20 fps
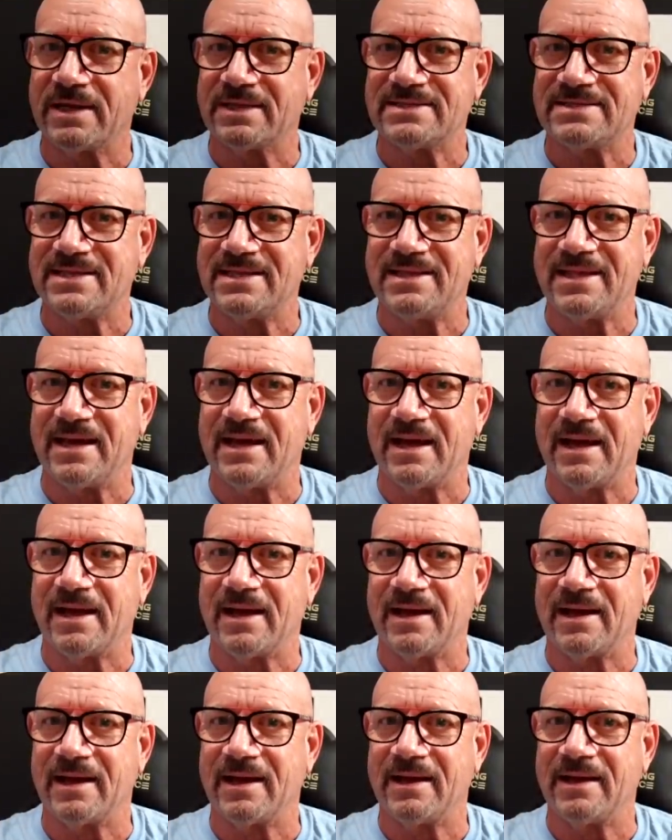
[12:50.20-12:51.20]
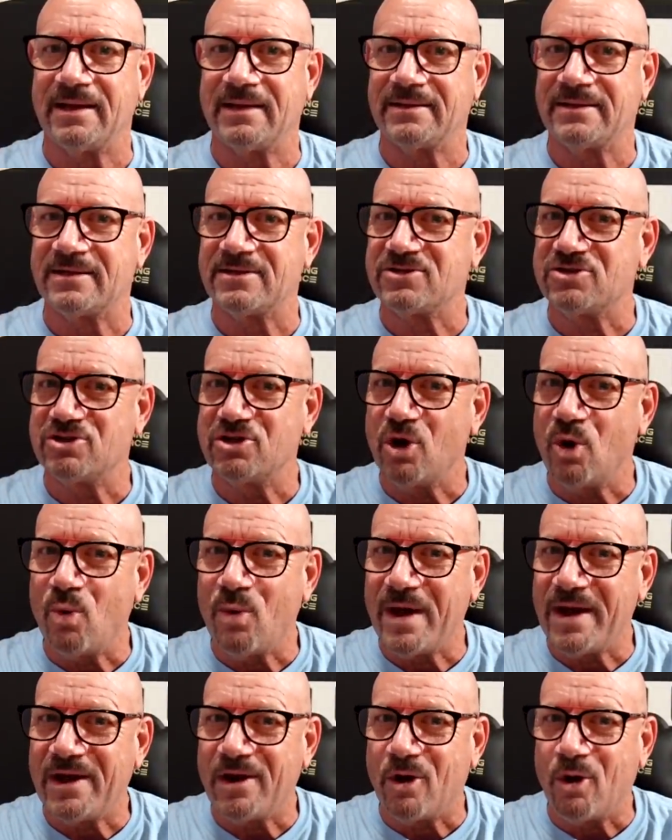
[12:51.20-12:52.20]
gets in there, there's no
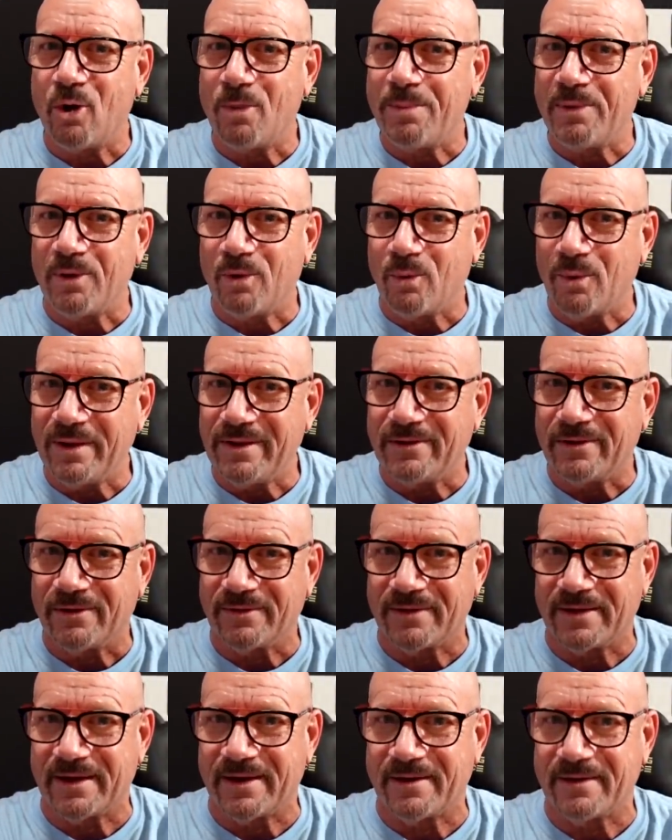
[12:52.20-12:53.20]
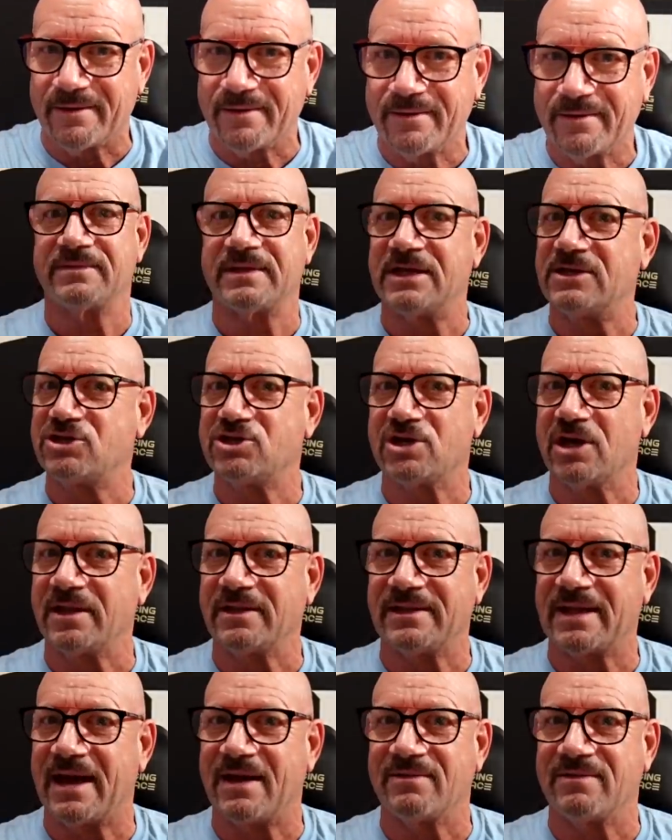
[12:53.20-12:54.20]
way to open a window there. They
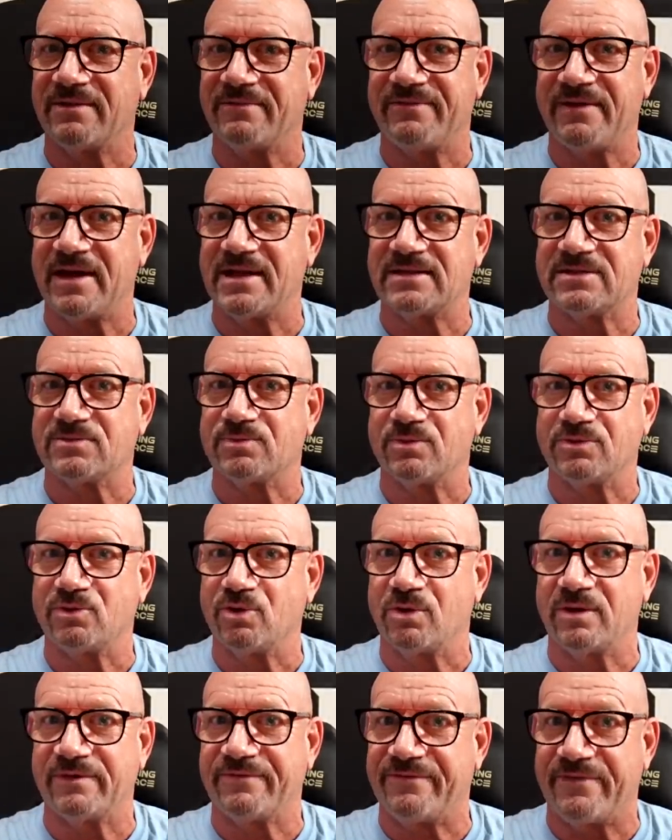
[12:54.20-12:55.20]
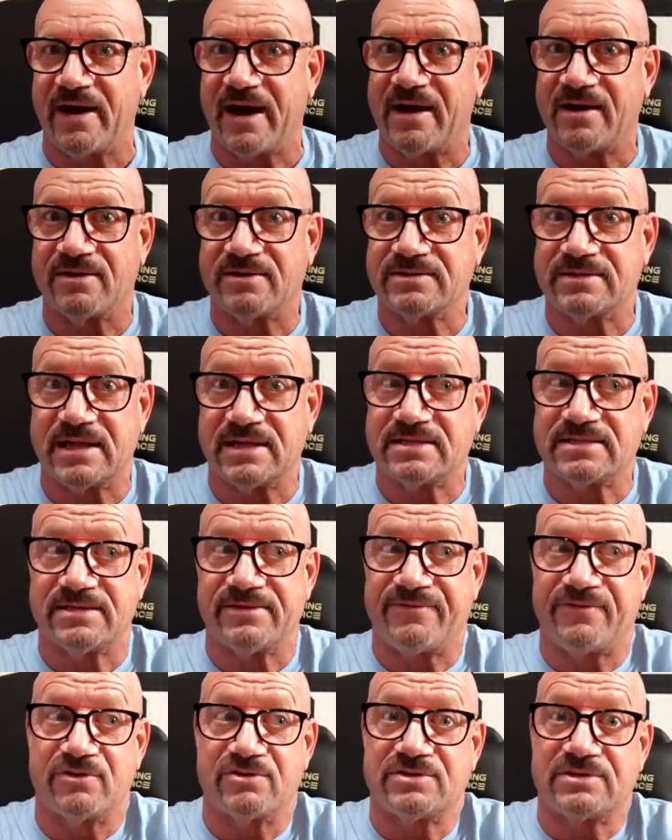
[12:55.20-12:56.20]
shut down the vents. Well, during fires, that's
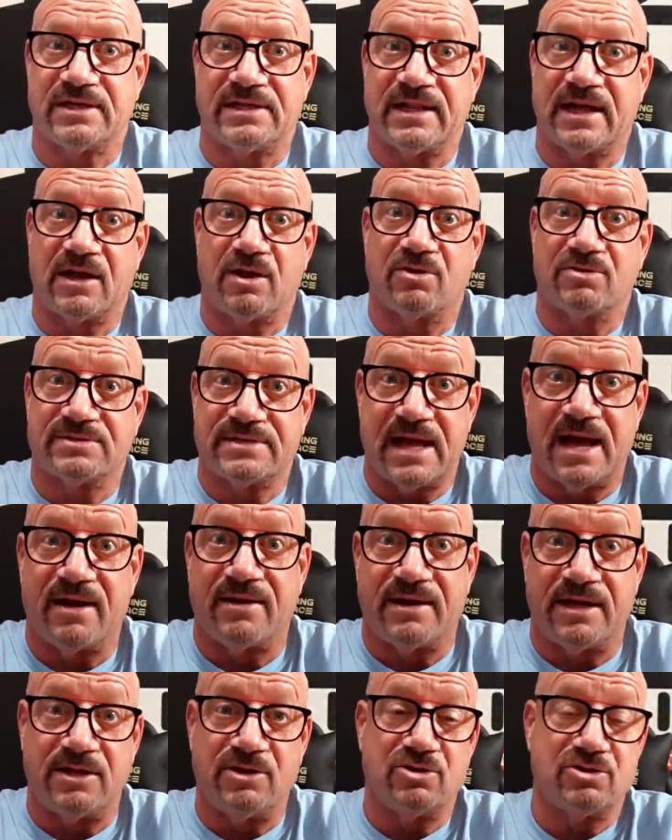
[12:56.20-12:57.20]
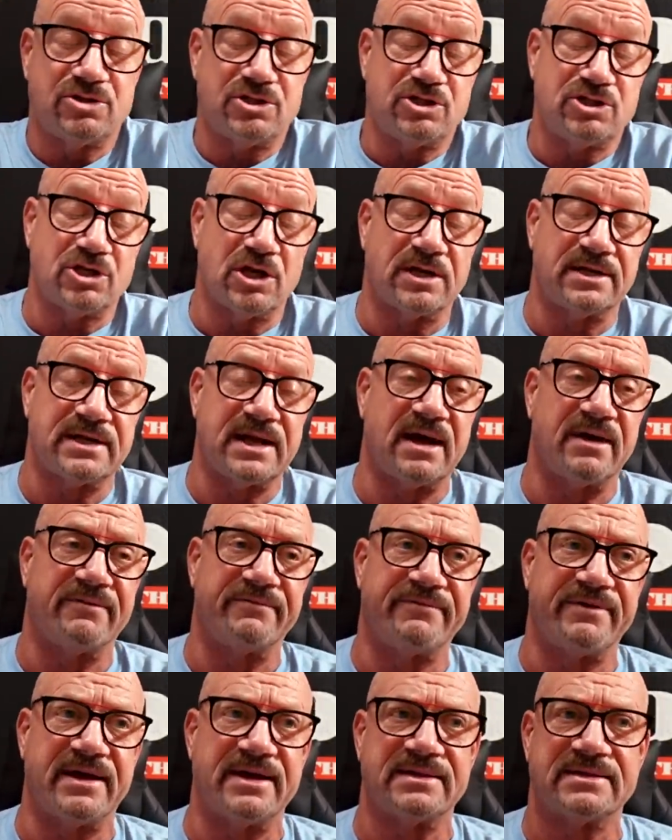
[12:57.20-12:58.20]
the first thing that goes down. They usually shut
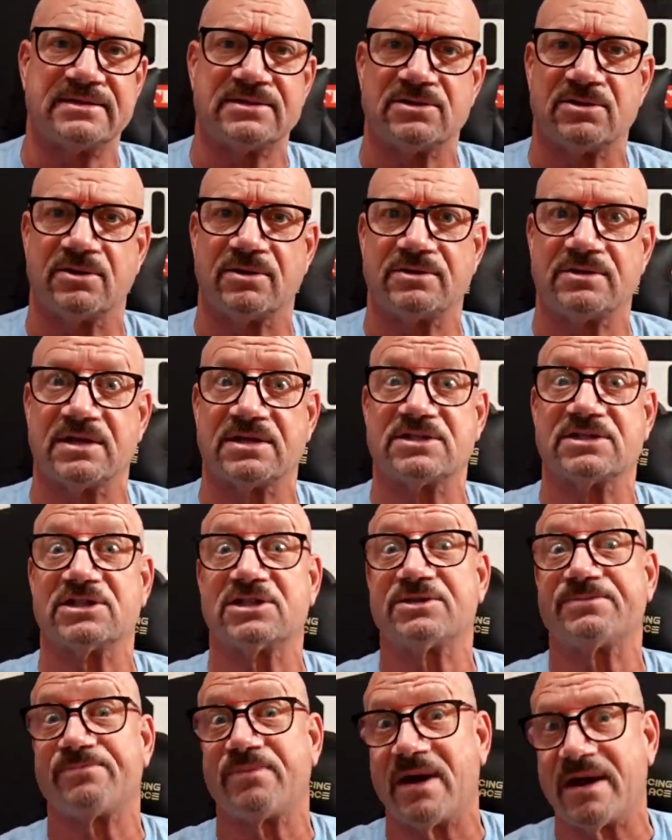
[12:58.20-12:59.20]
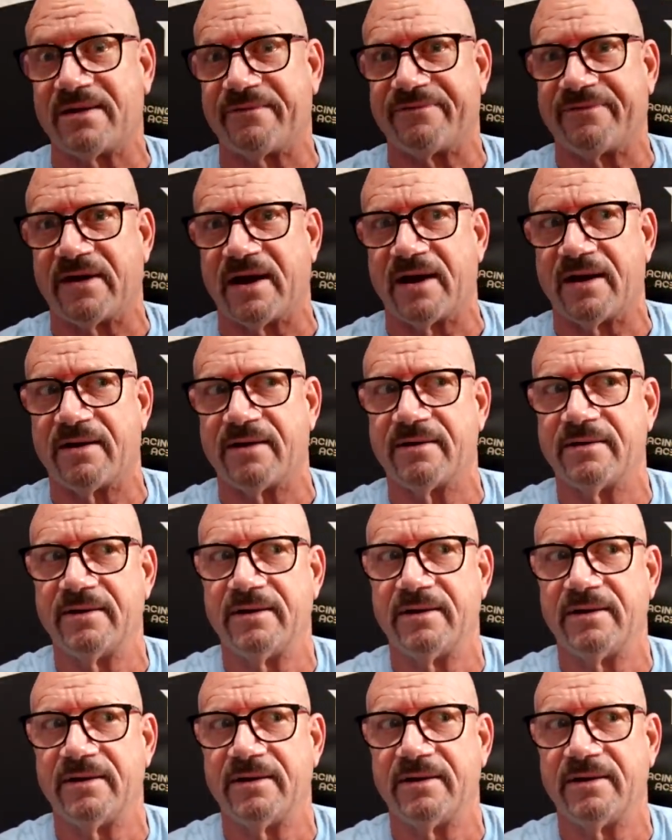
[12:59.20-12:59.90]
down vents so it doesn't spread a fire.